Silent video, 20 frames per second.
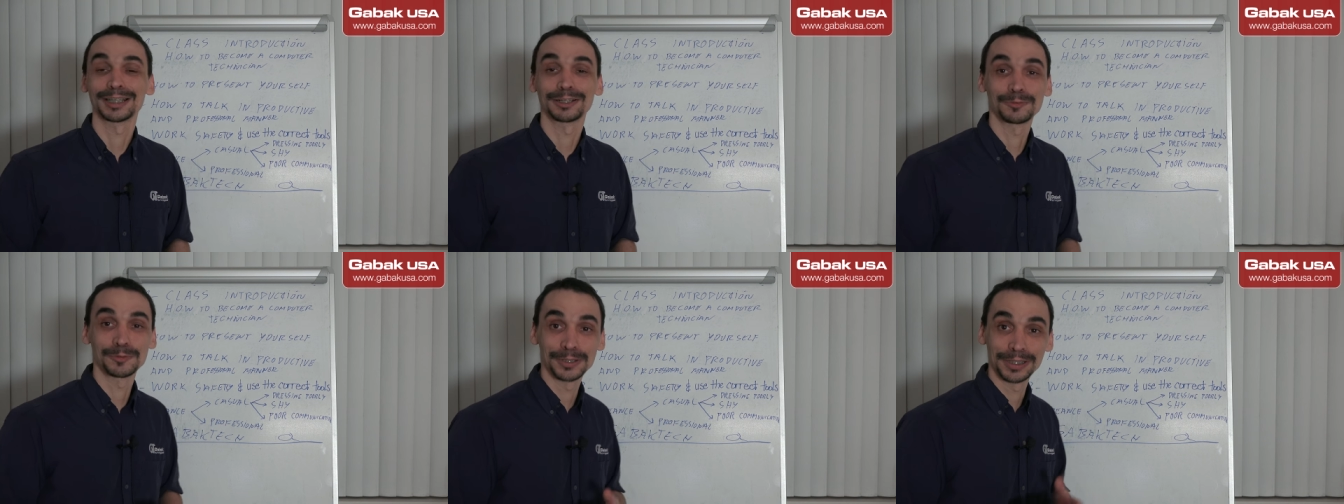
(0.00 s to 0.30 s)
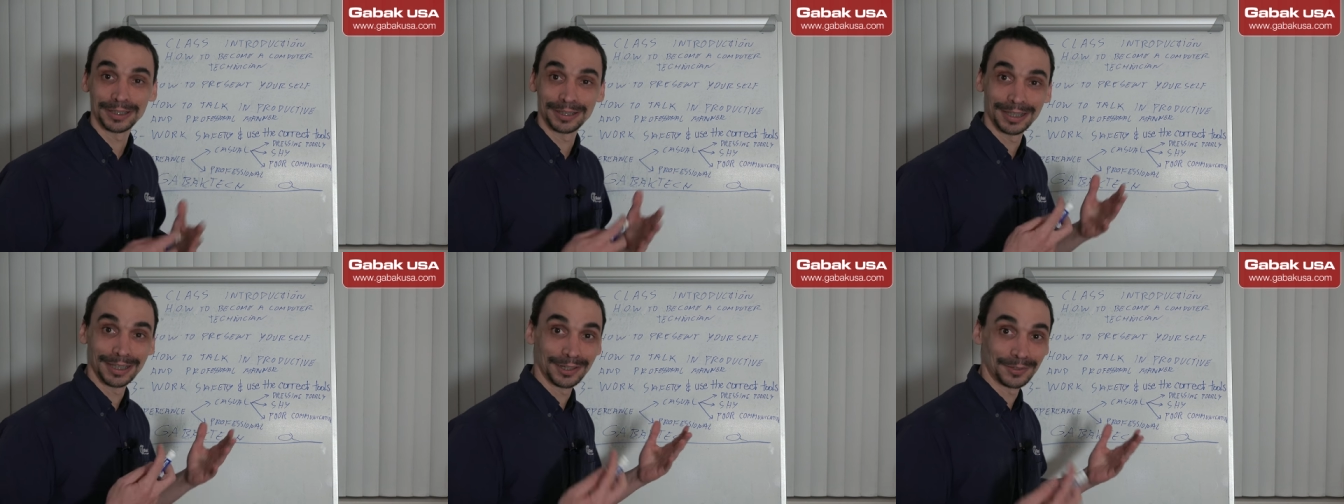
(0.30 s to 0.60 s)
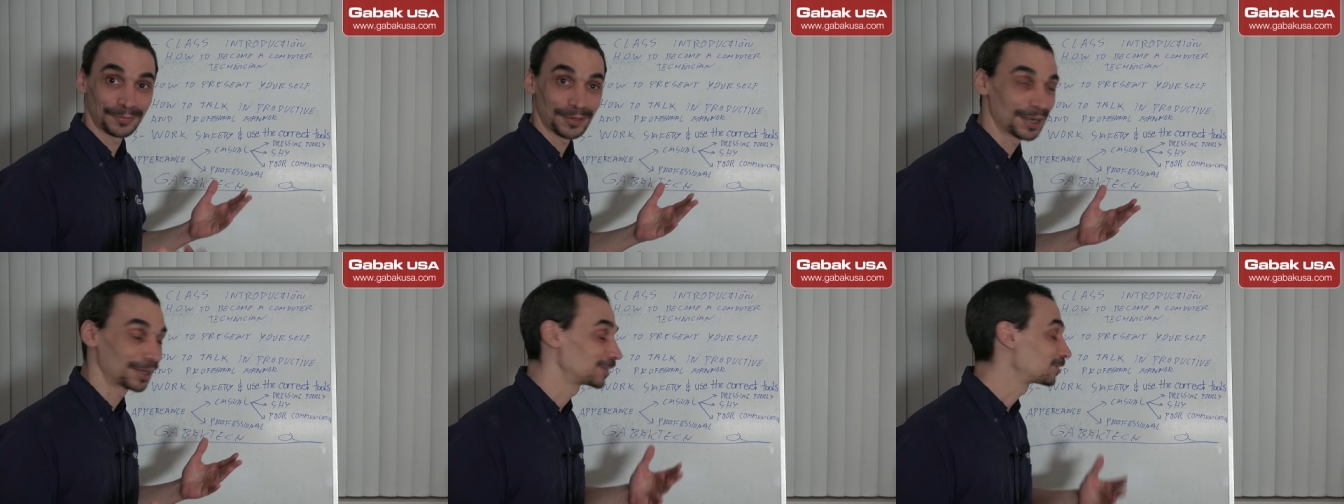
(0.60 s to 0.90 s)
with the
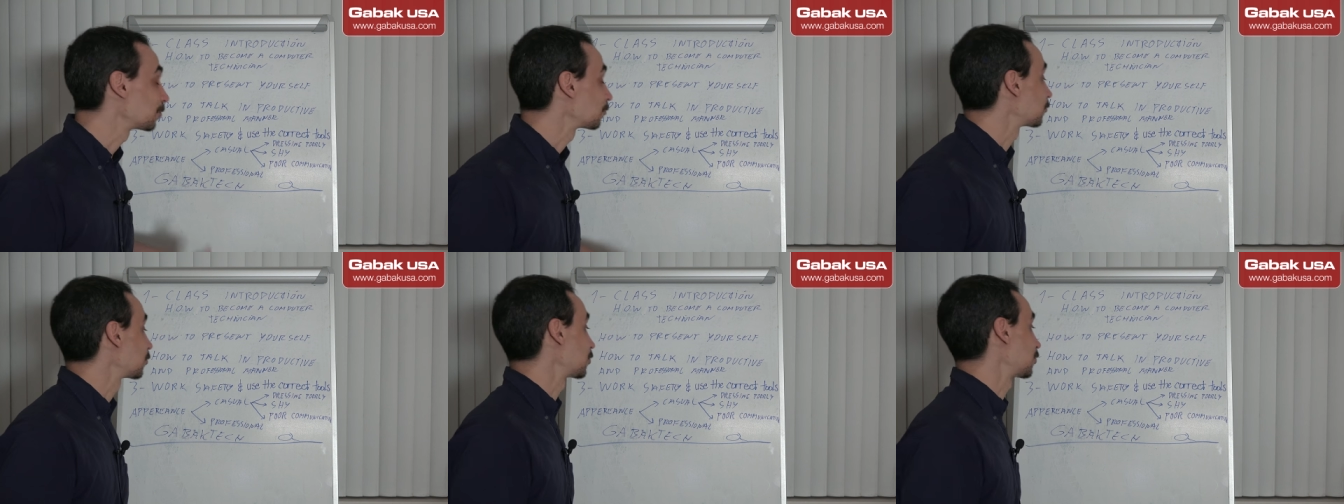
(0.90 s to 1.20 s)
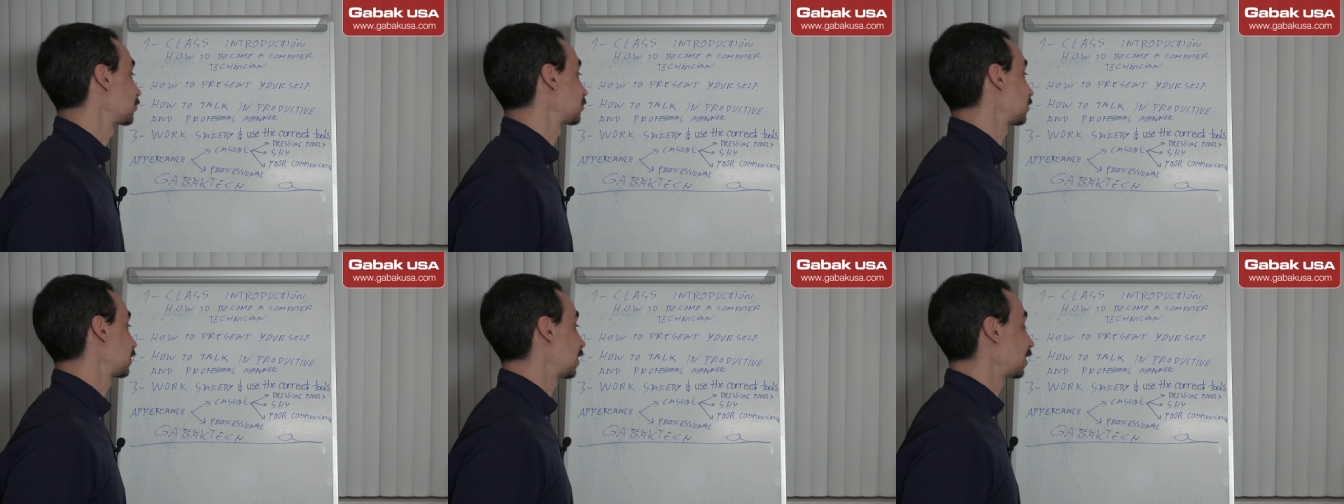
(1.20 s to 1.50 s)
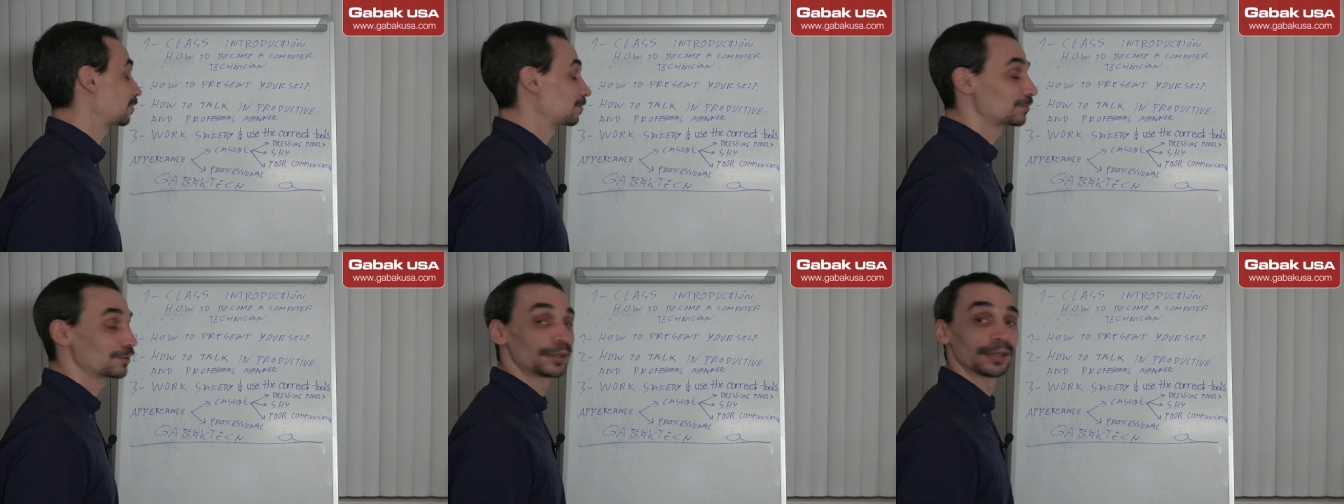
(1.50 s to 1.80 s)
right words.
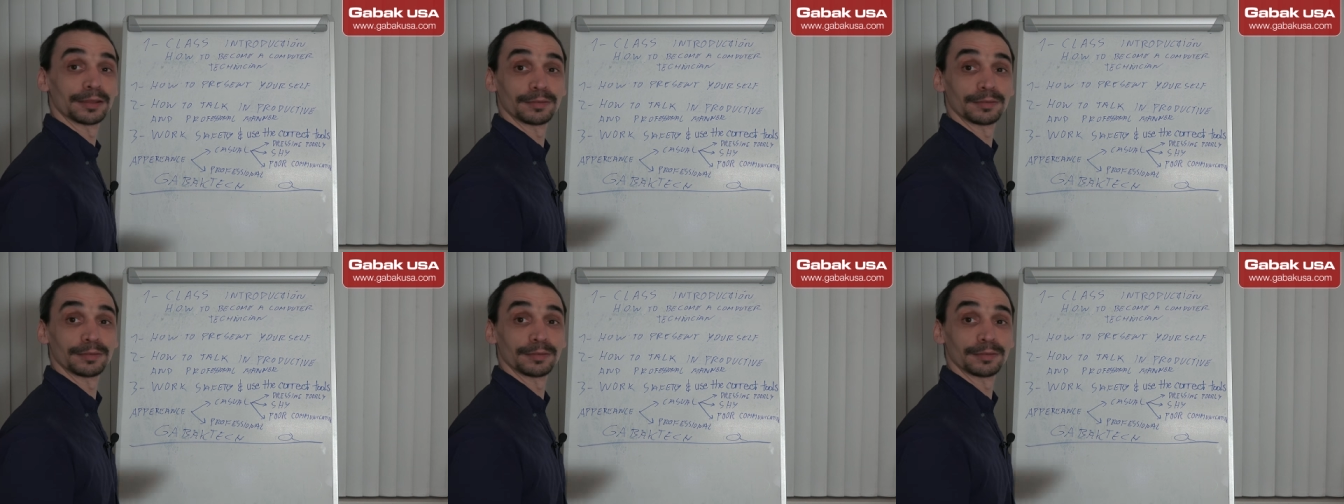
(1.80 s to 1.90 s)
And